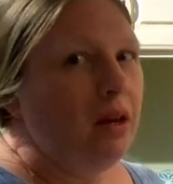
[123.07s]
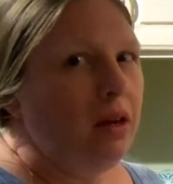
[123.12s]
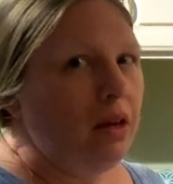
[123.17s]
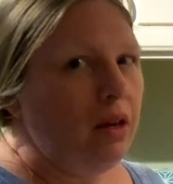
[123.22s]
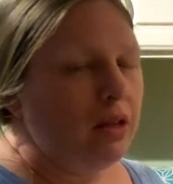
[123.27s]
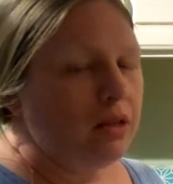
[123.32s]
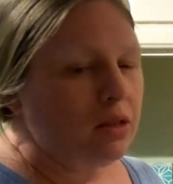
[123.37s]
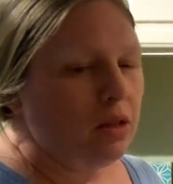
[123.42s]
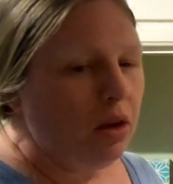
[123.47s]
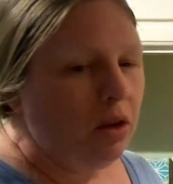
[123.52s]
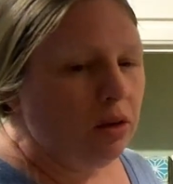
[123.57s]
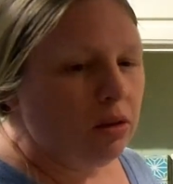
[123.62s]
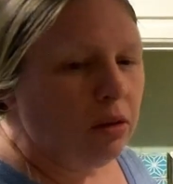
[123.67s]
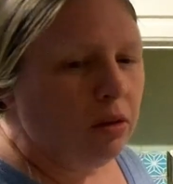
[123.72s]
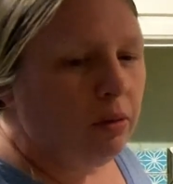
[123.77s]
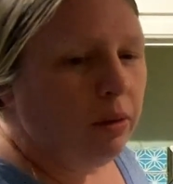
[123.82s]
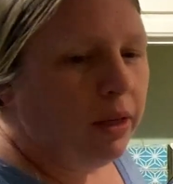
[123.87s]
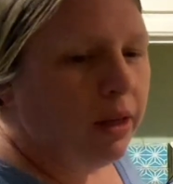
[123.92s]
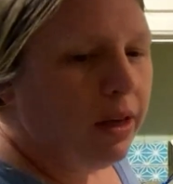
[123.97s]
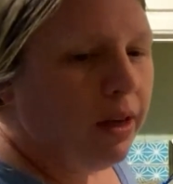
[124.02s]
It's all
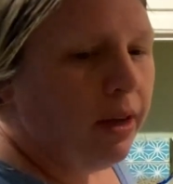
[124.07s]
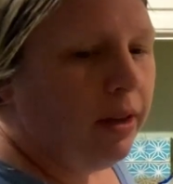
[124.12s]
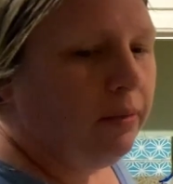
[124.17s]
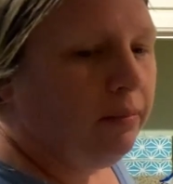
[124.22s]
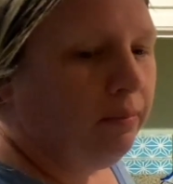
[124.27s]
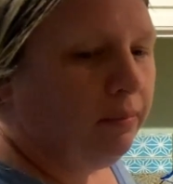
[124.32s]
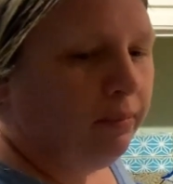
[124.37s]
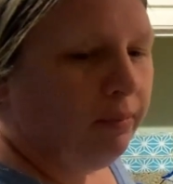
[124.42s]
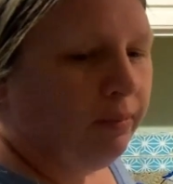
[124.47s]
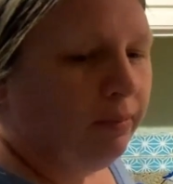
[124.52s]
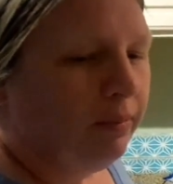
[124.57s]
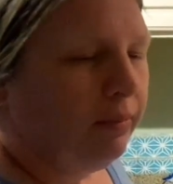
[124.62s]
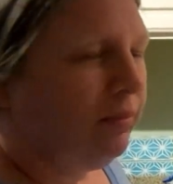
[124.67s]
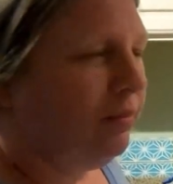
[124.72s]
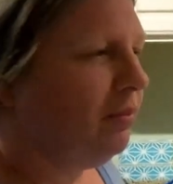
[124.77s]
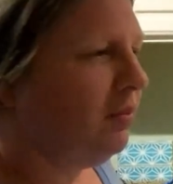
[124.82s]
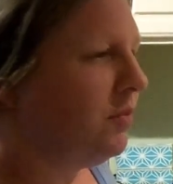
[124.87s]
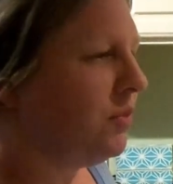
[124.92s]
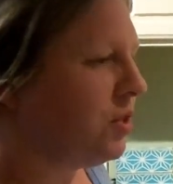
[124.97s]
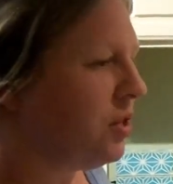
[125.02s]
going in
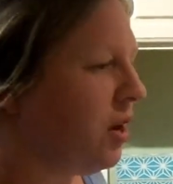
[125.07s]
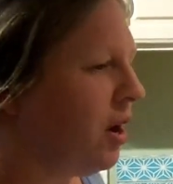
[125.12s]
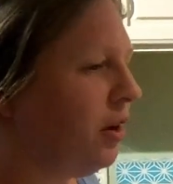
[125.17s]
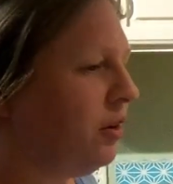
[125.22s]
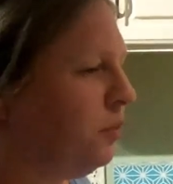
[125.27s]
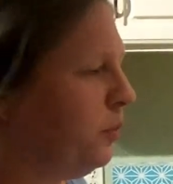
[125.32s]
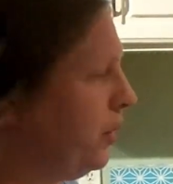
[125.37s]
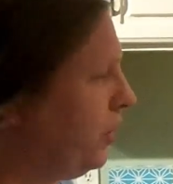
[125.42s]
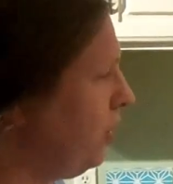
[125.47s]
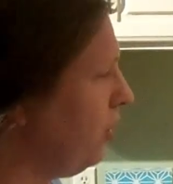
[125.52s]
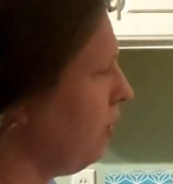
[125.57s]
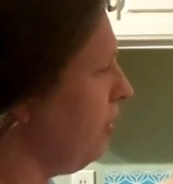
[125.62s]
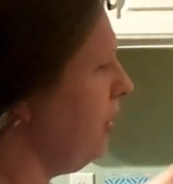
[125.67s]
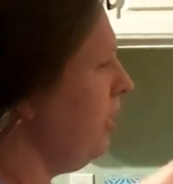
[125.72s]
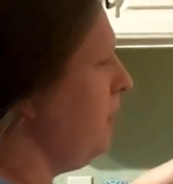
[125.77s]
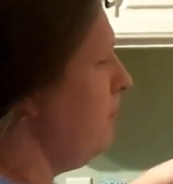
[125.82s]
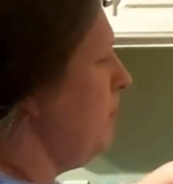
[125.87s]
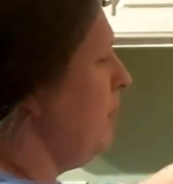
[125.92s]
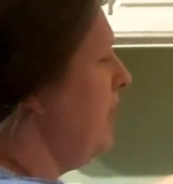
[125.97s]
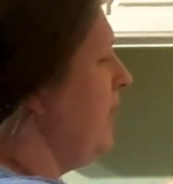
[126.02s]
starting with the
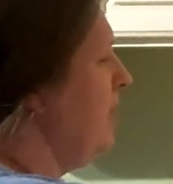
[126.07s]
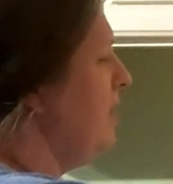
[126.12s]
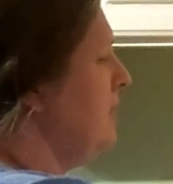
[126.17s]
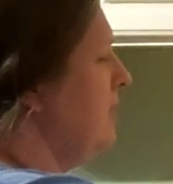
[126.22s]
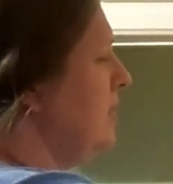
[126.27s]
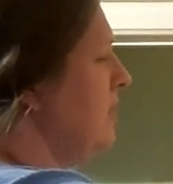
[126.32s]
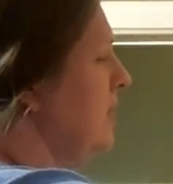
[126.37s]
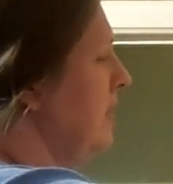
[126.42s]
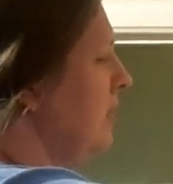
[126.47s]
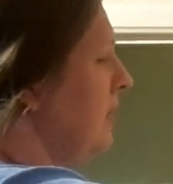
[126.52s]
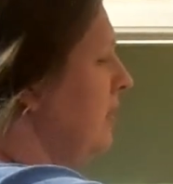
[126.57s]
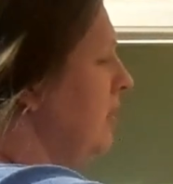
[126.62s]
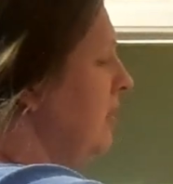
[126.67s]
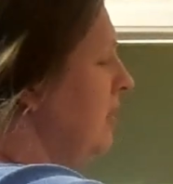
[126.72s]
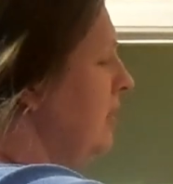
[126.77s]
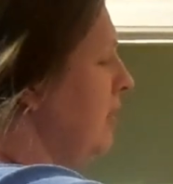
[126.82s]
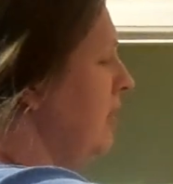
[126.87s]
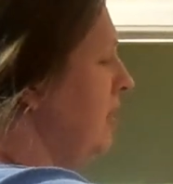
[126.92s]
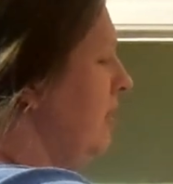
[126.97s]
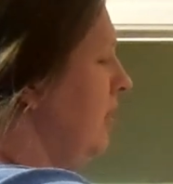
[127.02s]
green beans
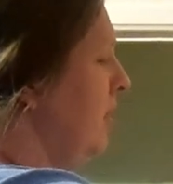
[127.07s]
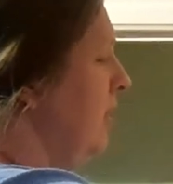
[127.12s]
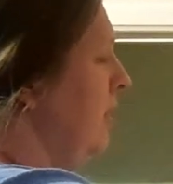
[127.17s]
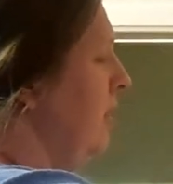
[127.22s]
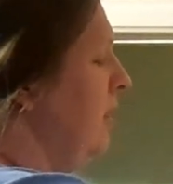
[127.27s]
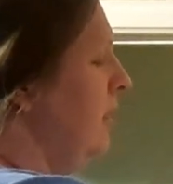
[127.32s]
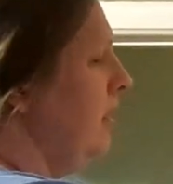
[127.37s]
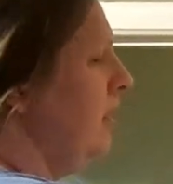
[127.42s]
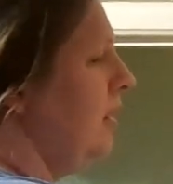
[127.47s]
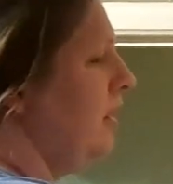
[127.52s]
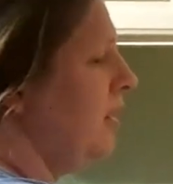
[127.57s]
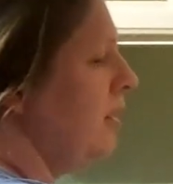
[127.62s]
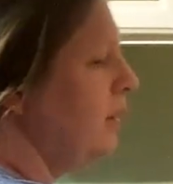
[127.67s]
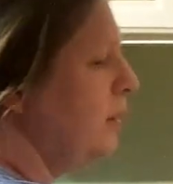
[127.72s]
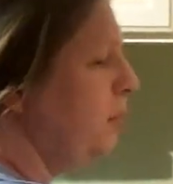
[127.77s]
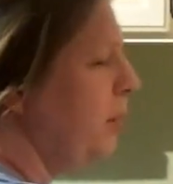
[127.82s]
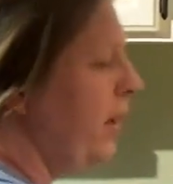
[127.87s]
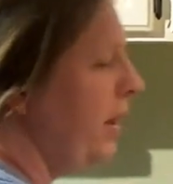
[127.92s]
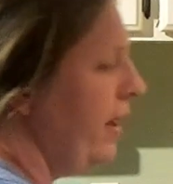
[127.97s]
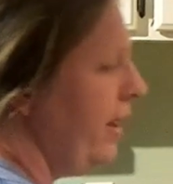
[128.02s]
in
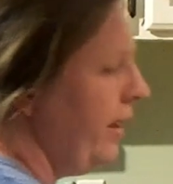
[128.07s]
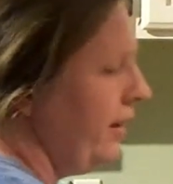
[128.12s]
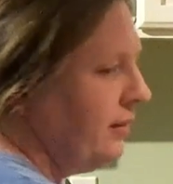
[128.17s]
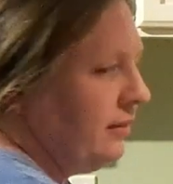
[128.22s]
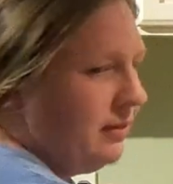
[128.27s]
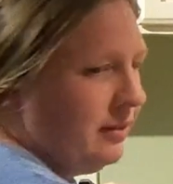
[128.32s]
the pot.